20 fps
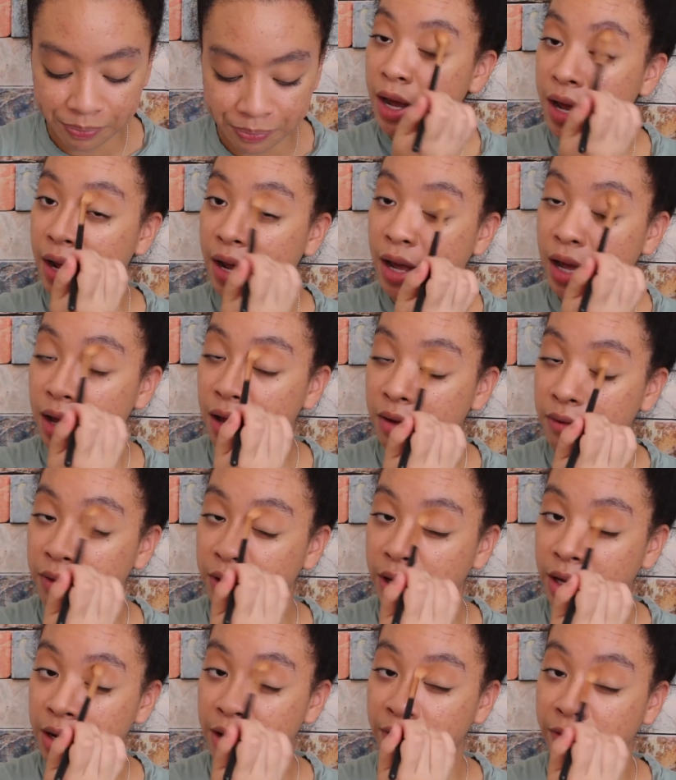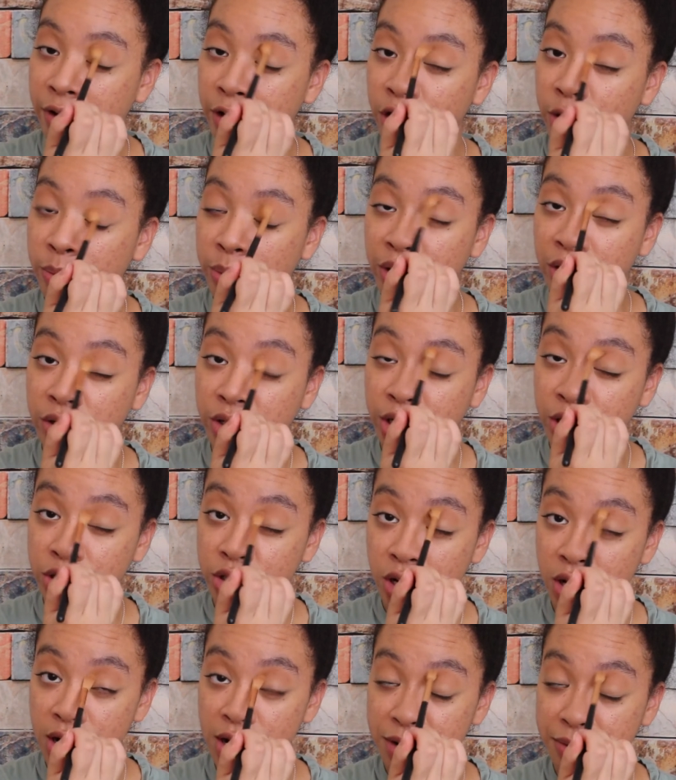I have like an availability
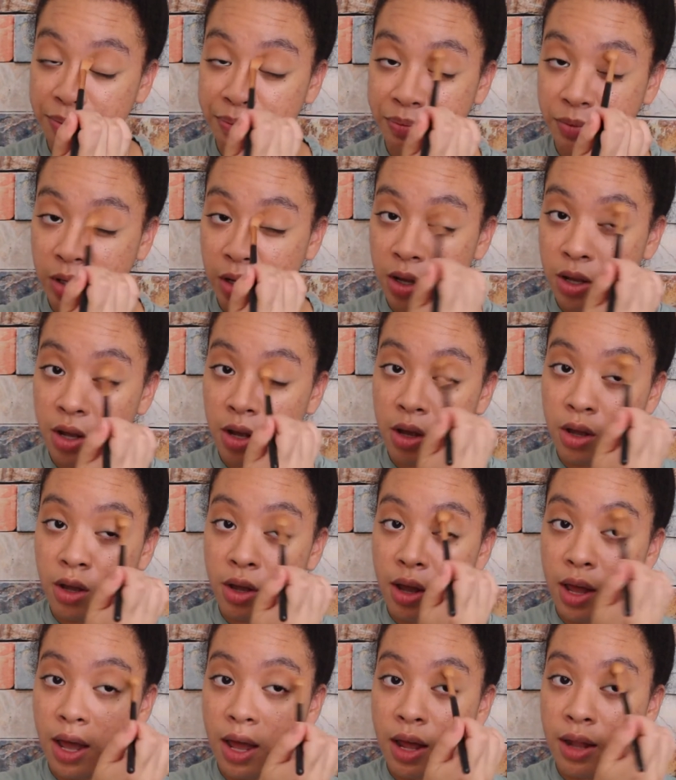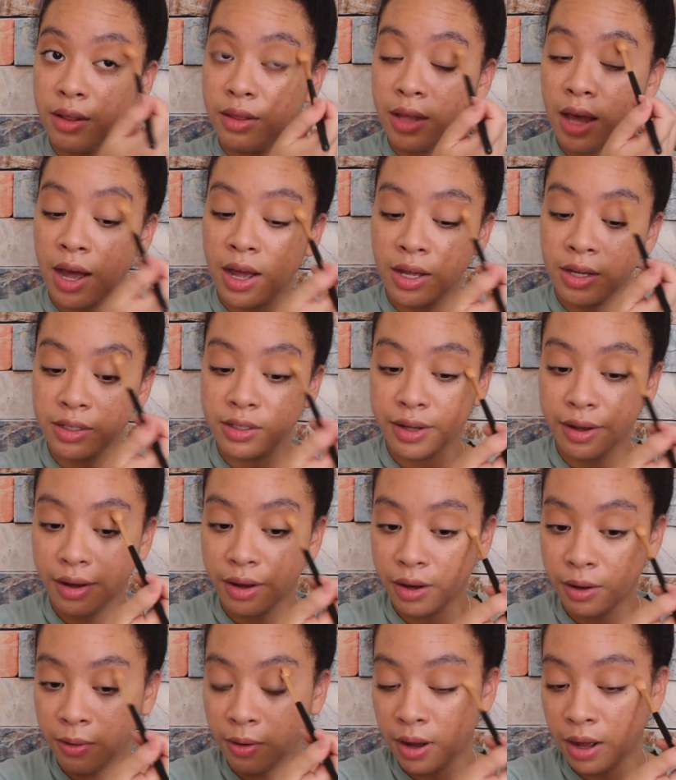chart, and that is
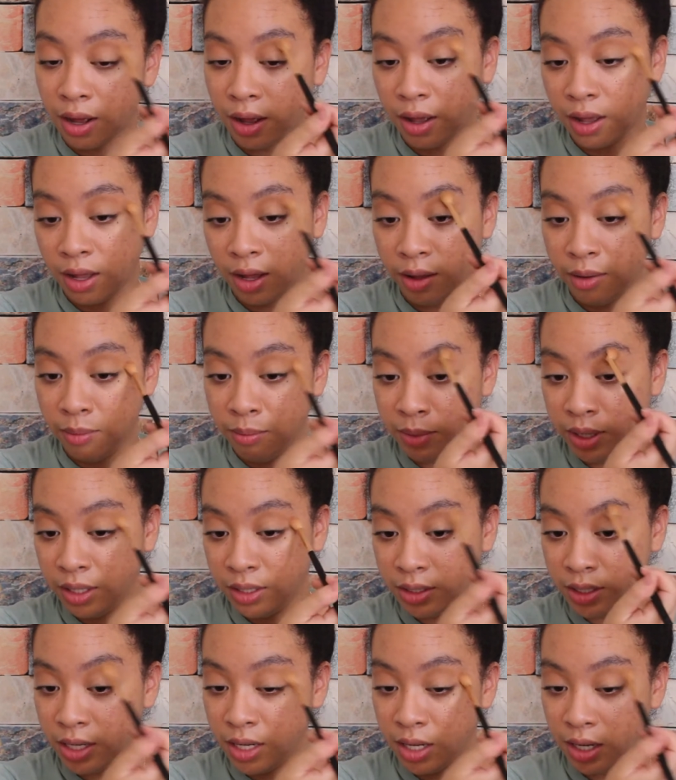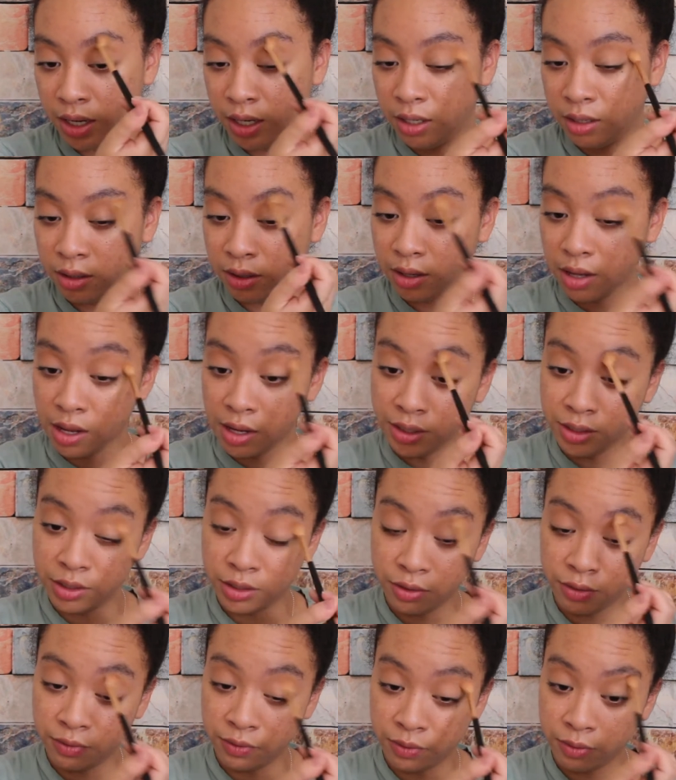how I maintain kind
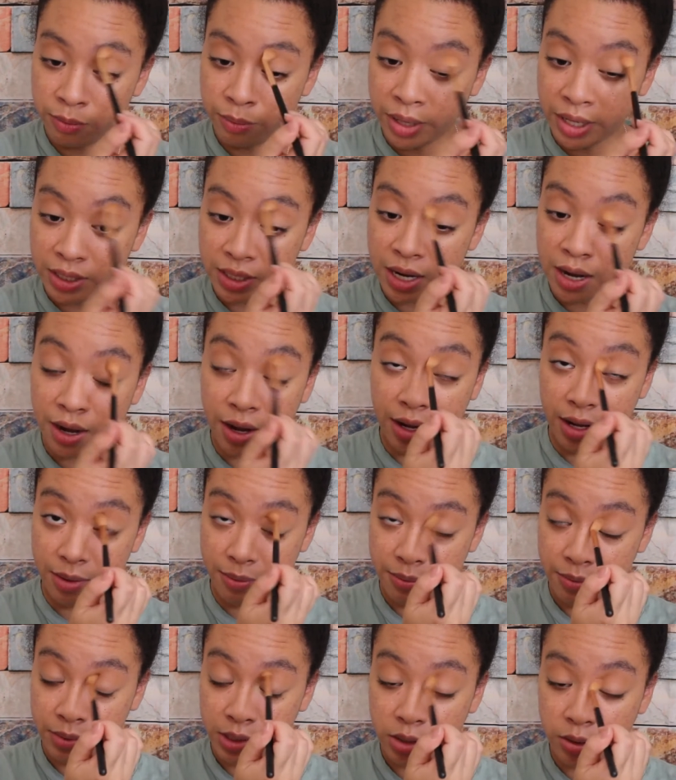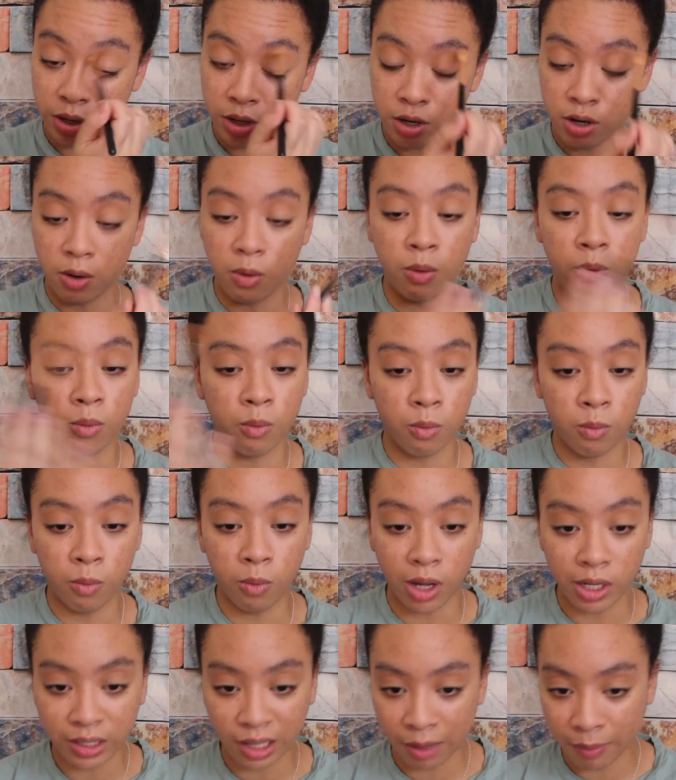of my time. So I know
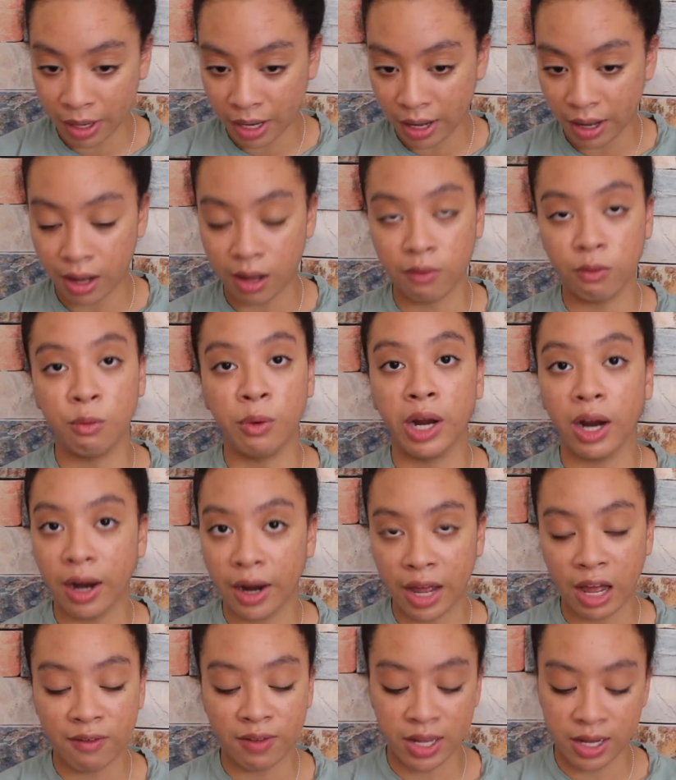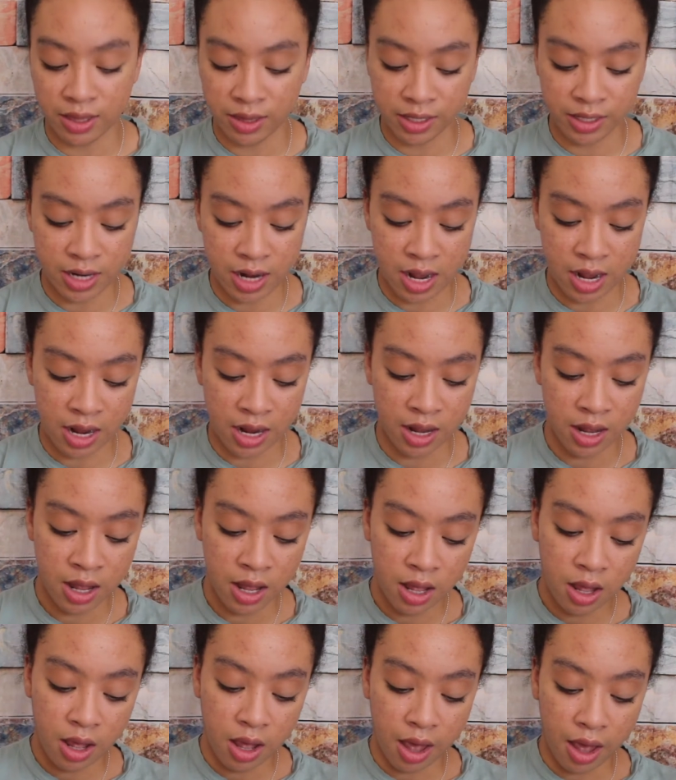what time I have, where I have it in the day,
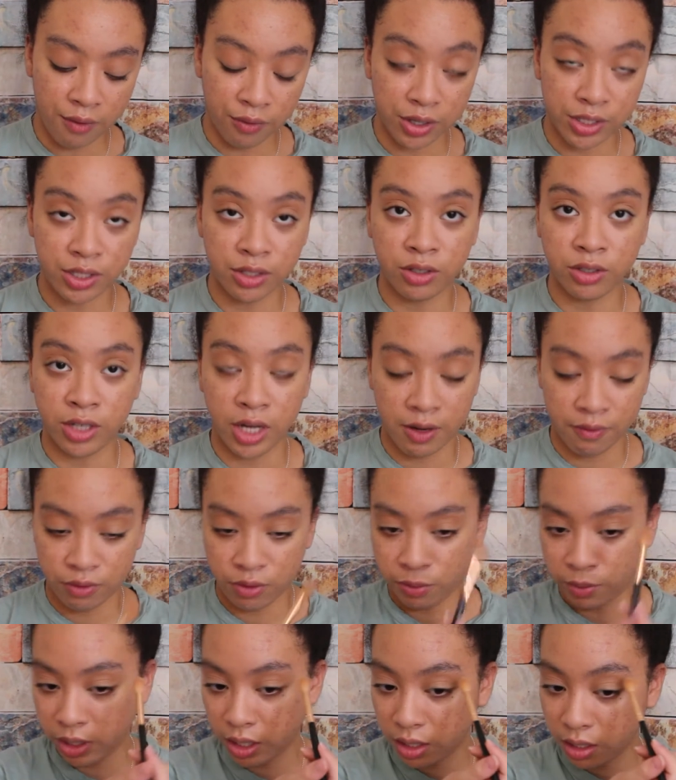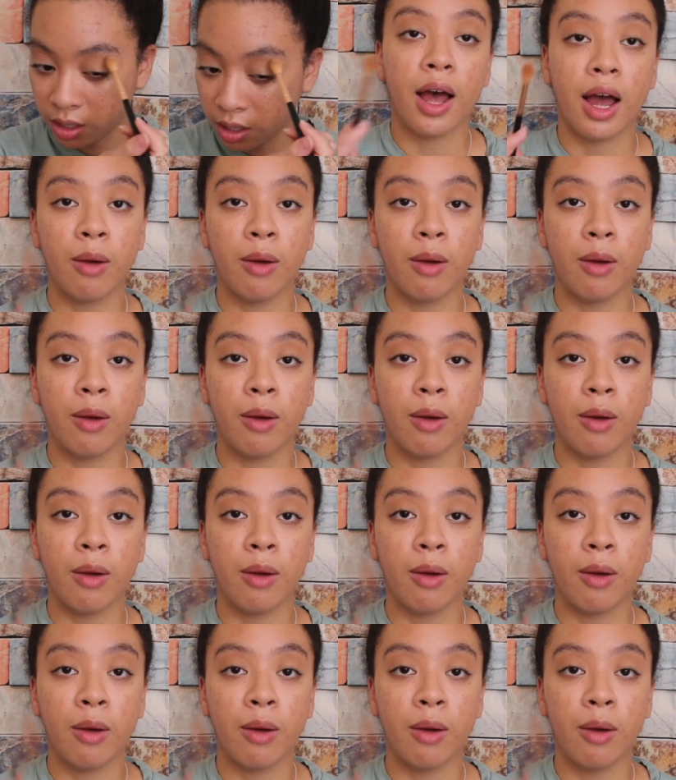every single day of the week.